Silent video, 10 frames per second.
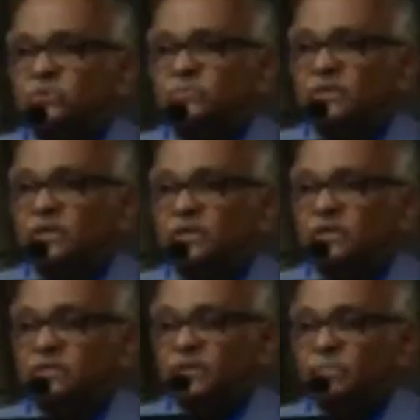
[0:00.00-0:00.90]
probably
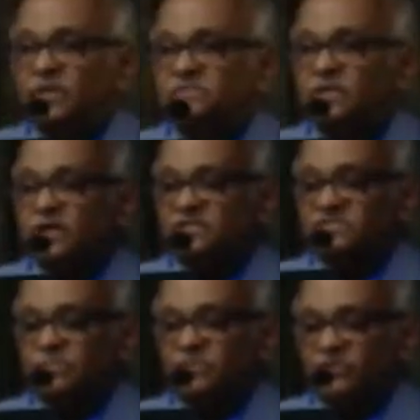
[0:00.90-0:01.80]
the basic
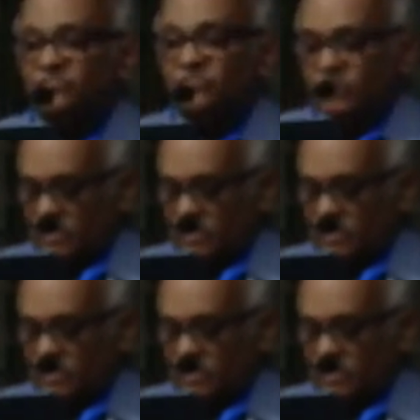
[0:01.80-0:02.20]
concept of